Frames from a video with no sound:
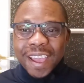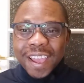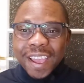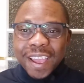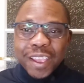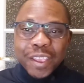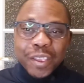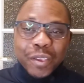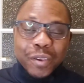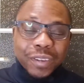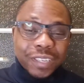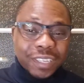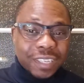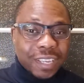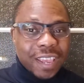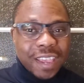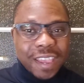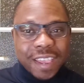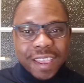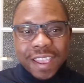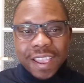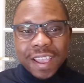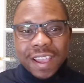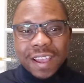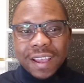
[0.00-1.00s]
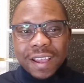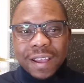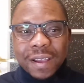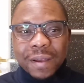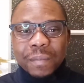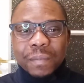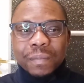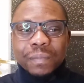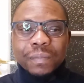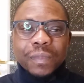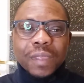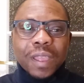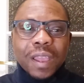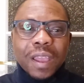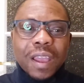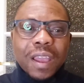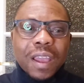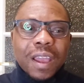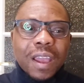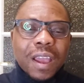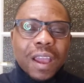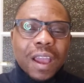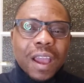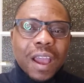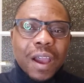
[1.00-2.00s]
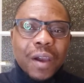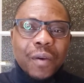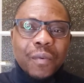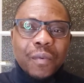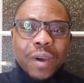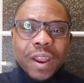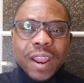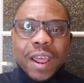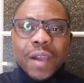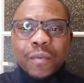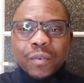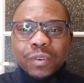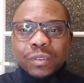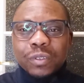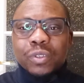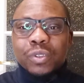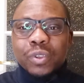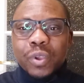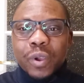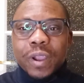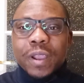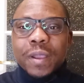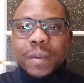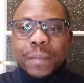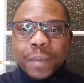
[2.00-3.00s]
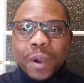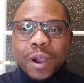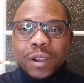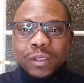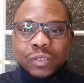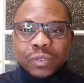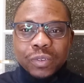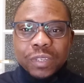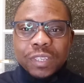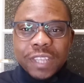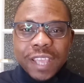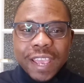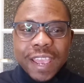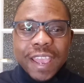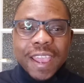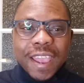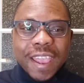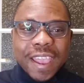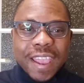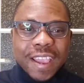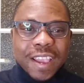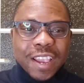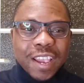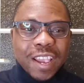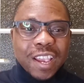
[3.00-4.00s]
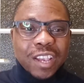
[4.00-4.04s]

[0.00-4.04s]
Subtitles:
You see, what I want to talk about today